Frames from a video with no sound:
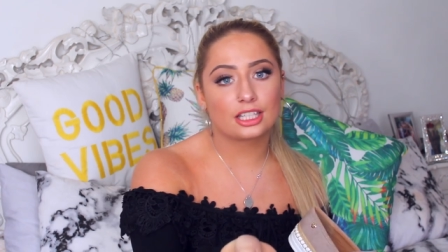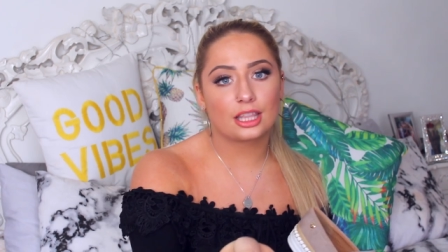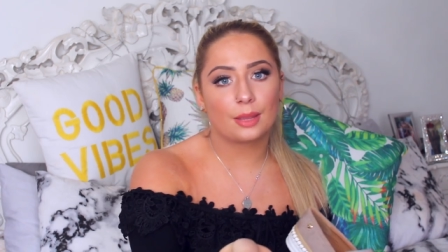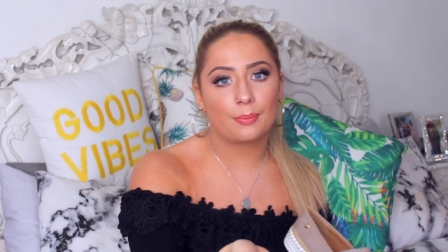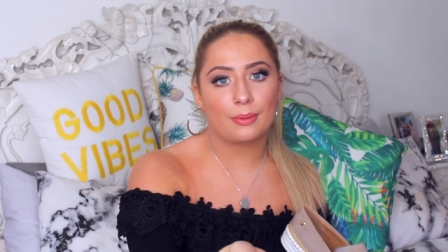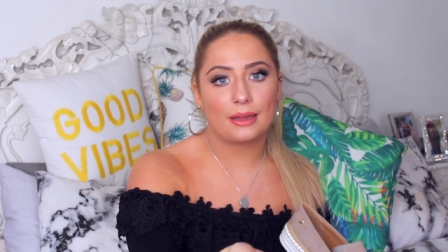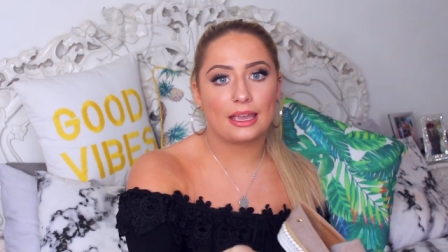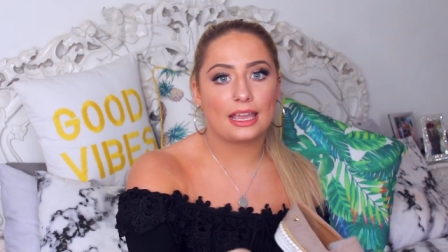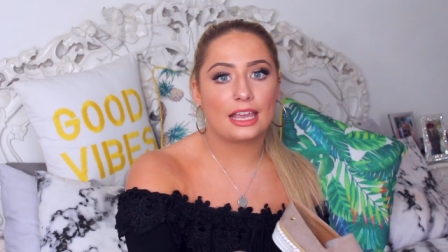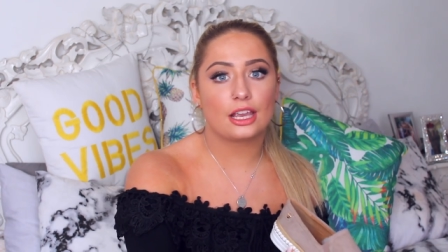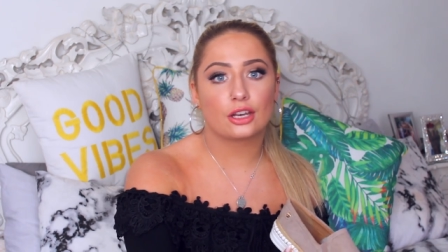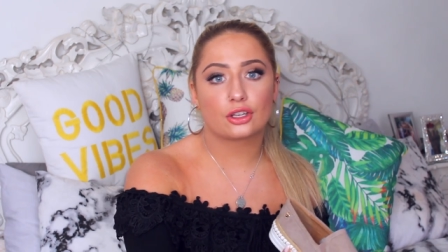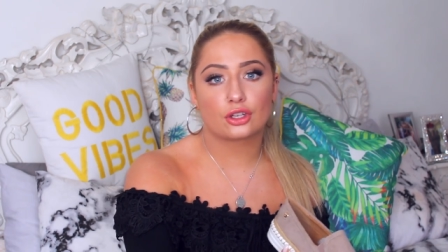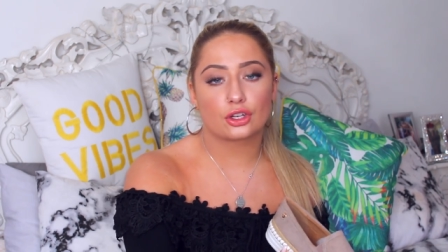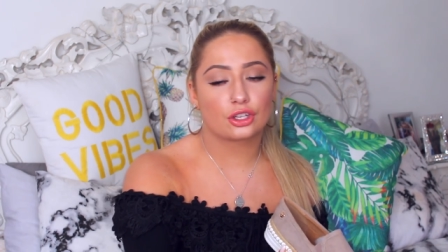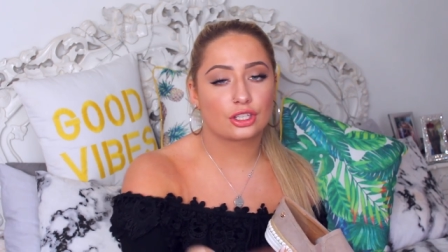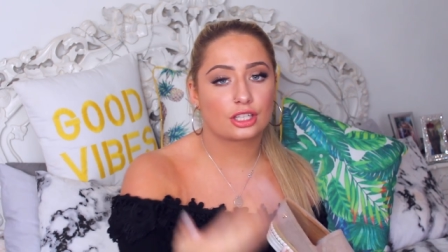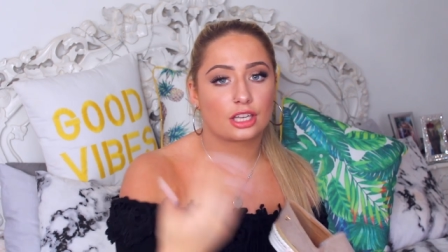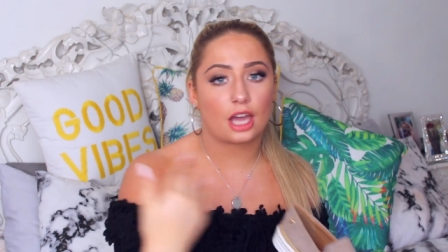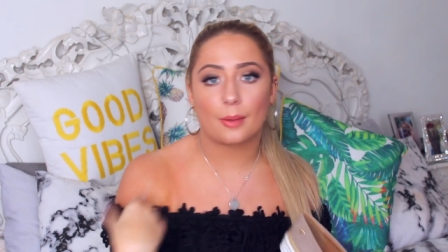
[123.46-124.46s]
to the beach,
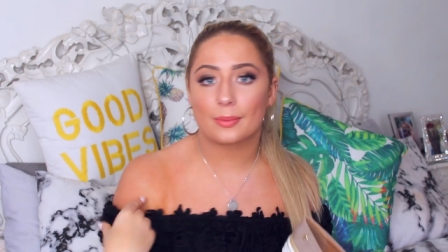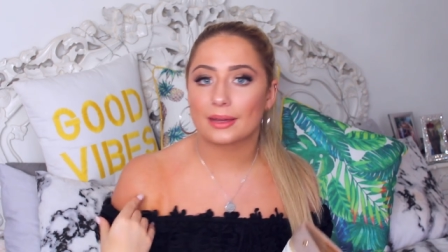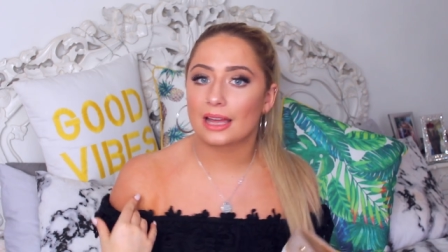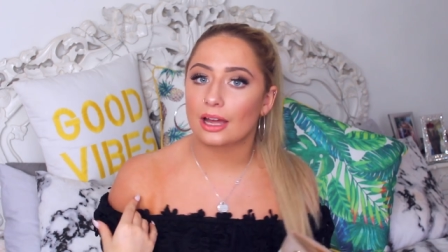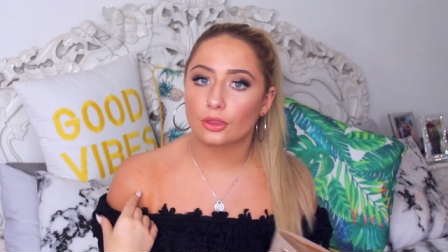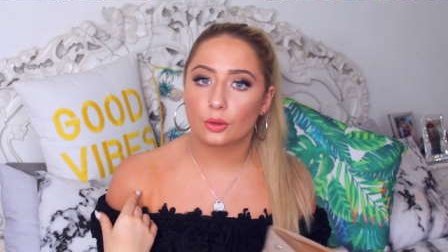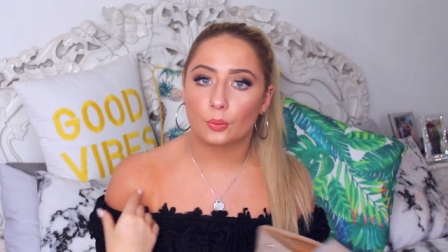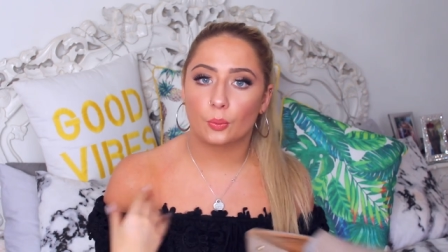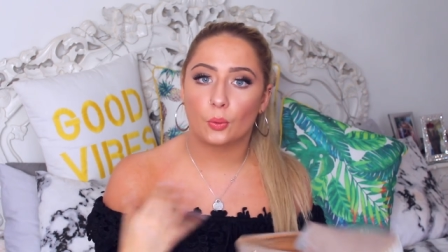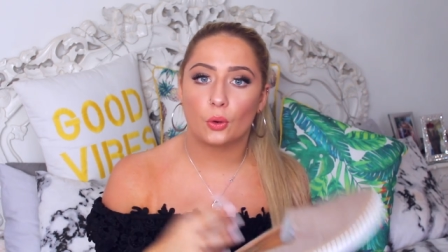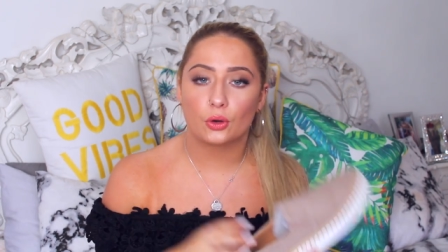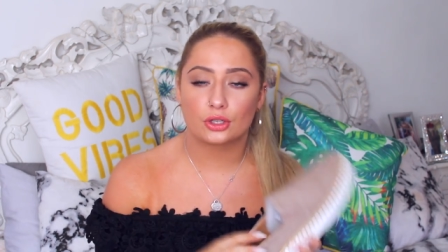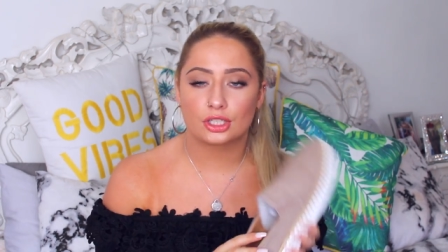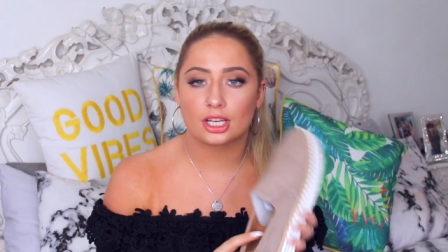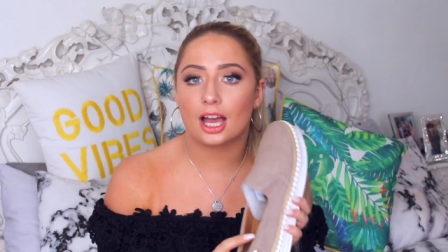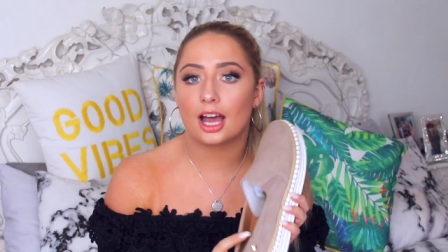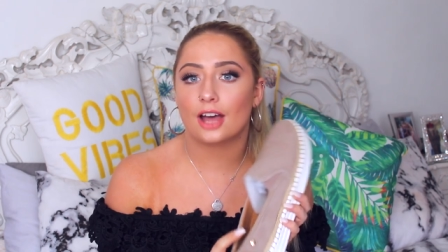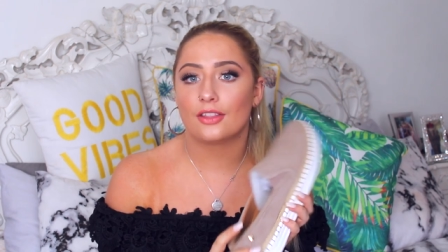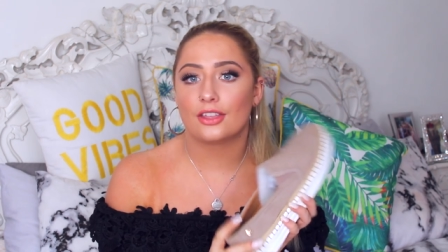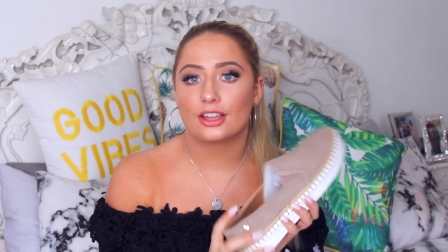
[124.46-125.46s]
you're just coming out the
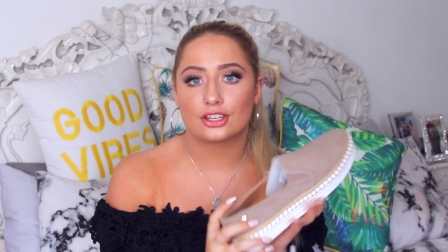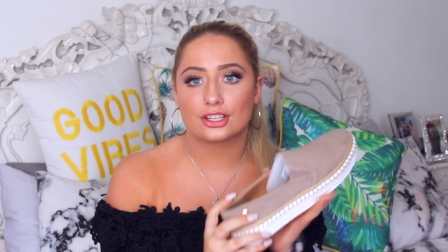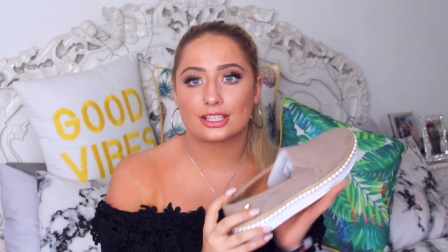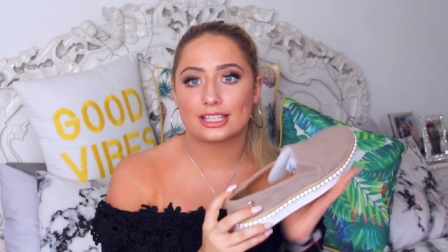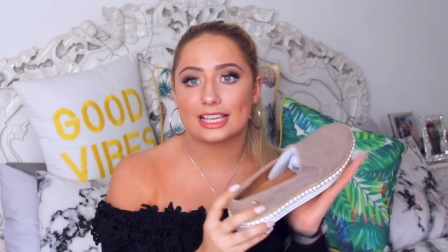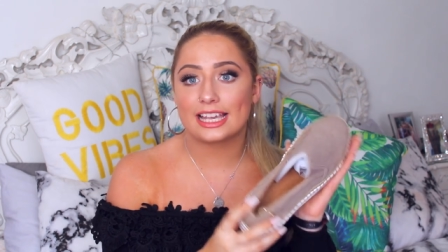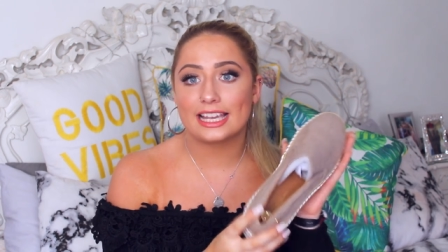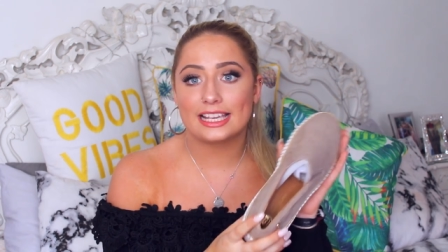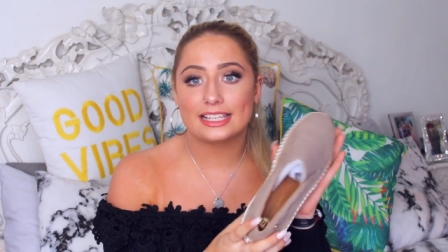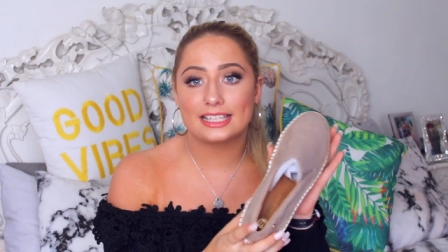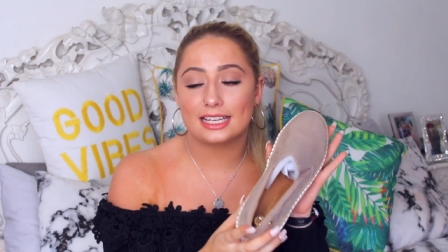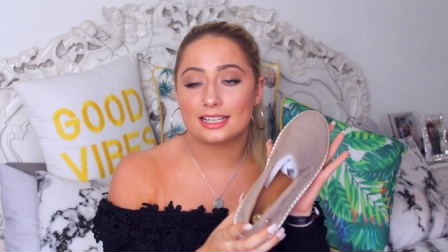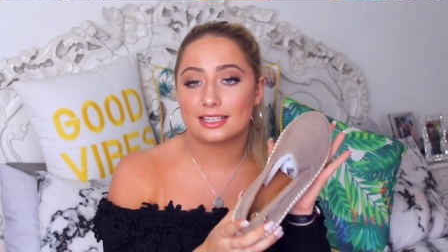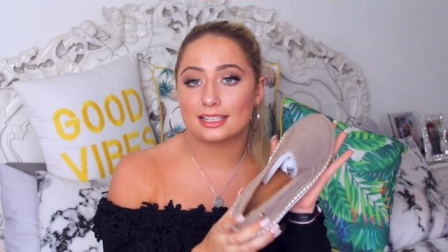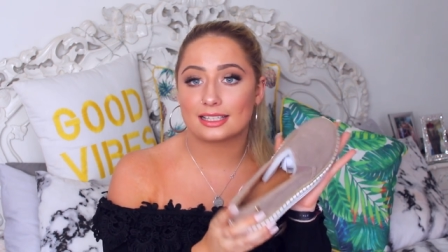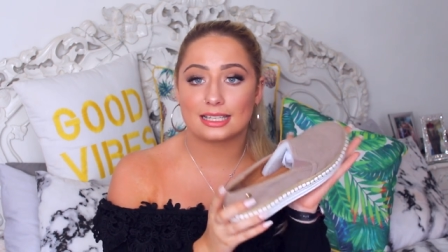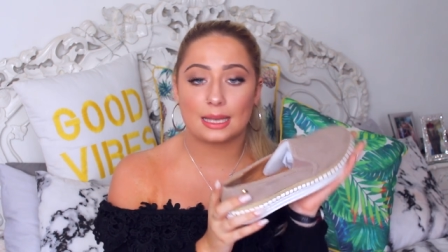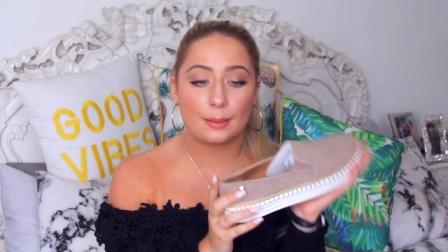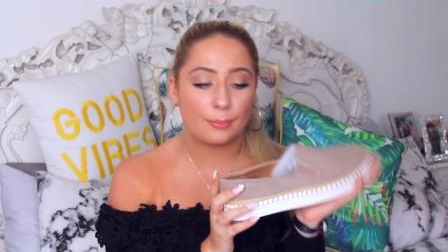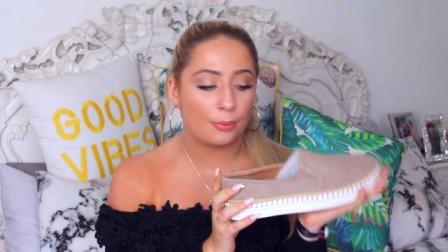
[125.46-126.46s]
water, they're just easy
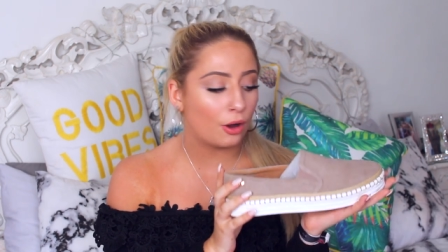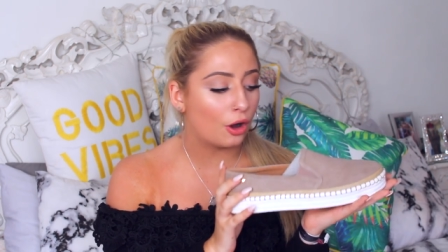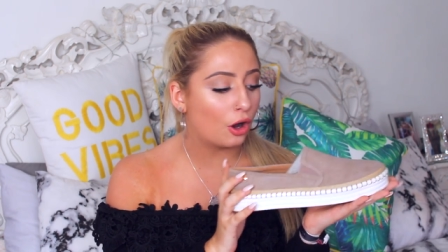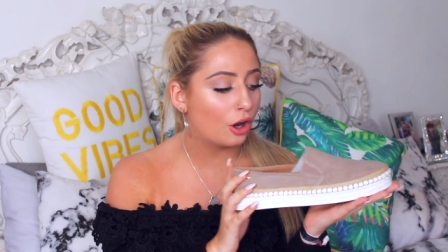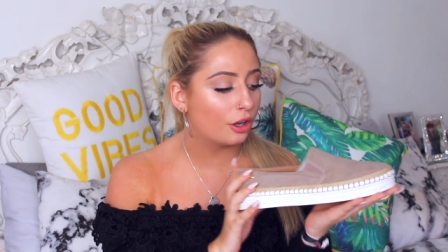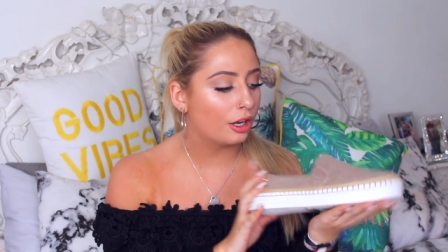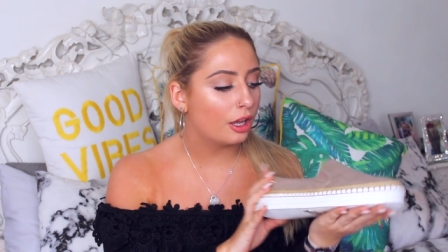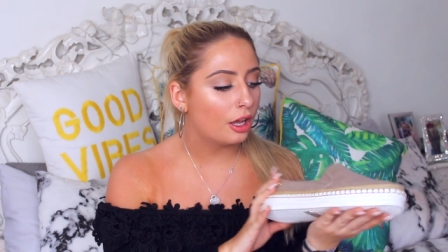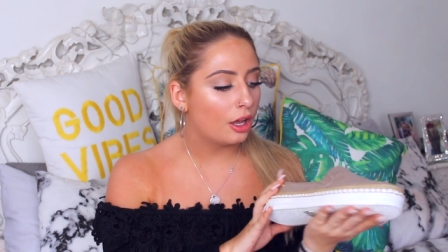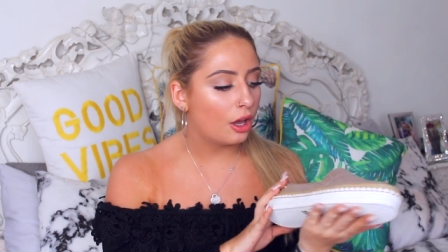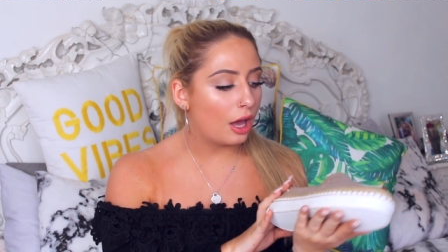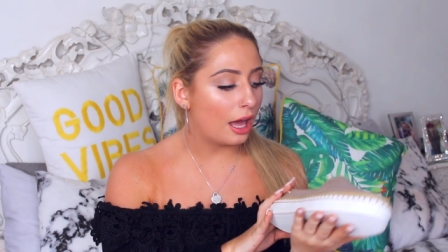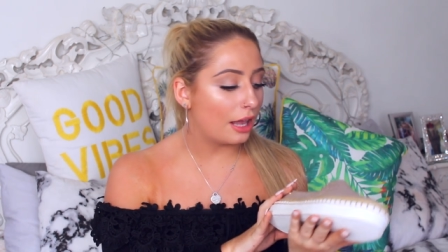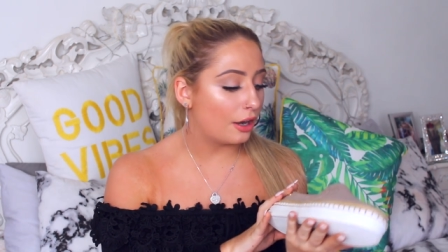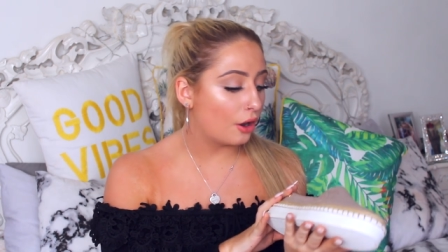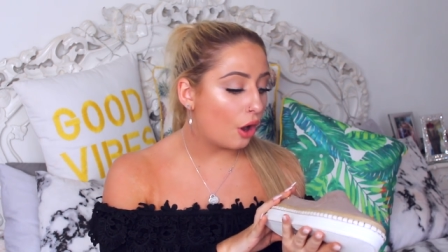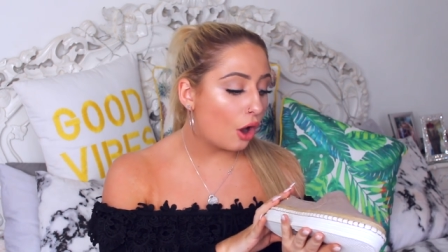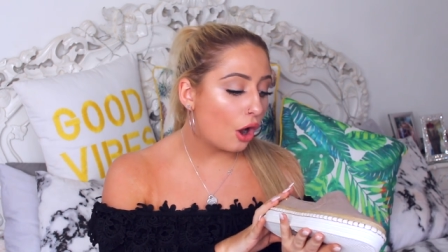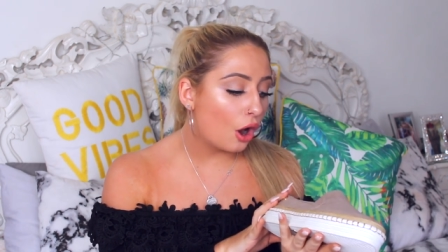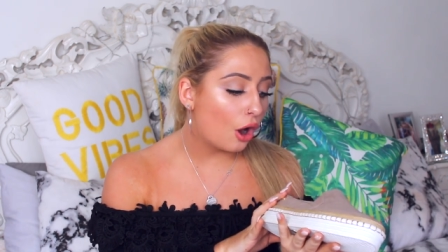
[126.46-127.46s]
to slip on
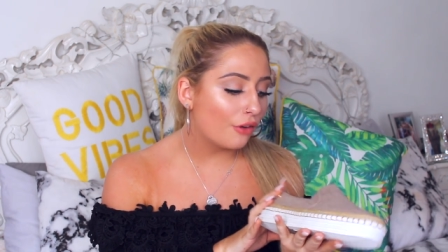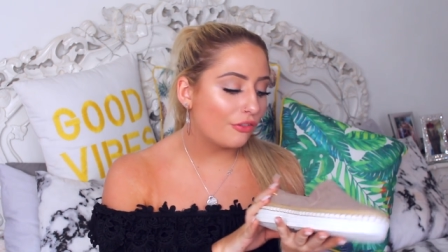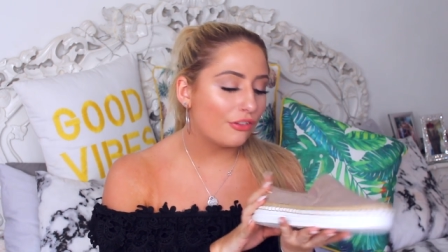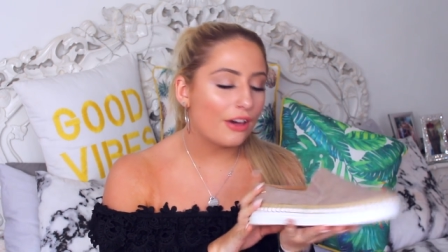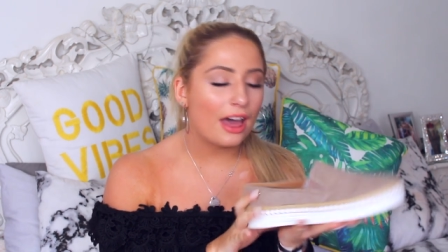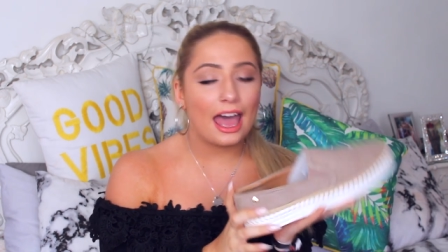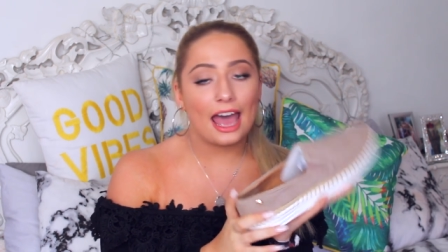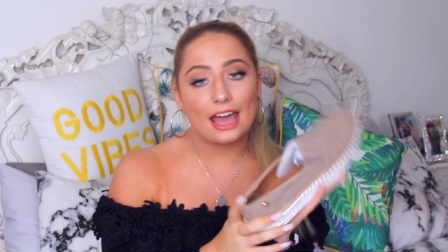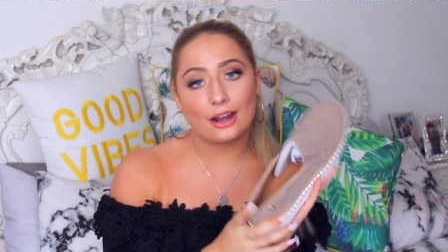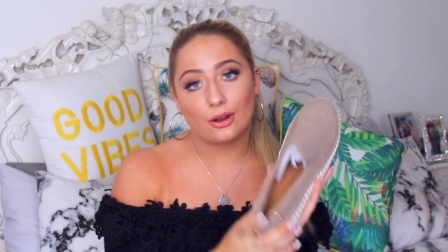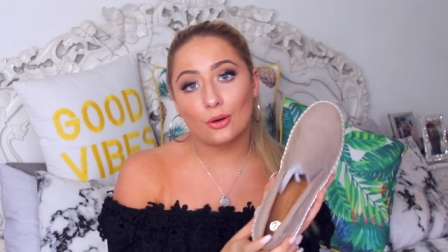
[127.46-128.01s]
and off.